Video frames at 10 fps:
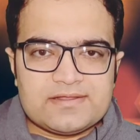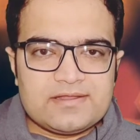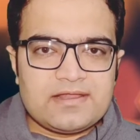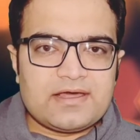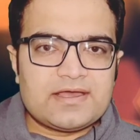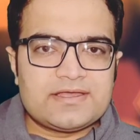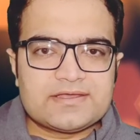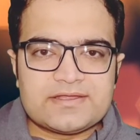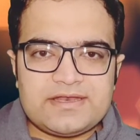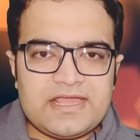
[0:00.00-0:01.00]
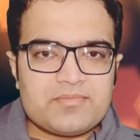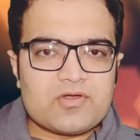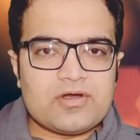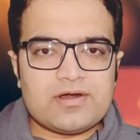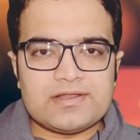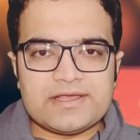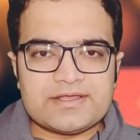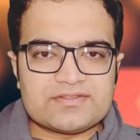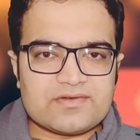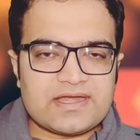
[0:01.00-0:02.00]
like name
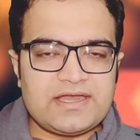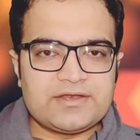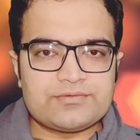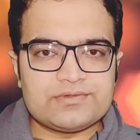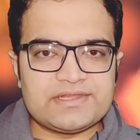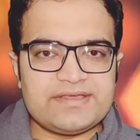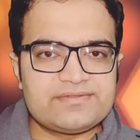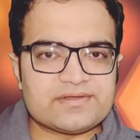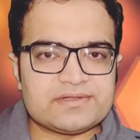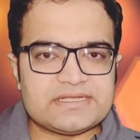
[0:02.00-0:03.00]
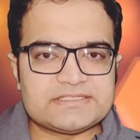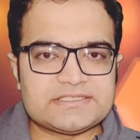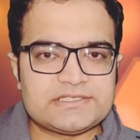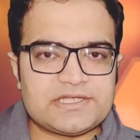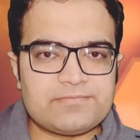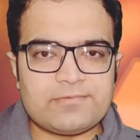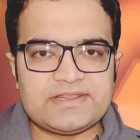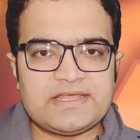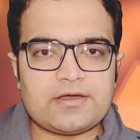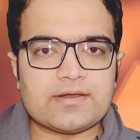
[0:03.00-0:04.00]
calling, threatening to leave the relationship when
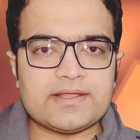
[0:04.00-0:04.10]
they are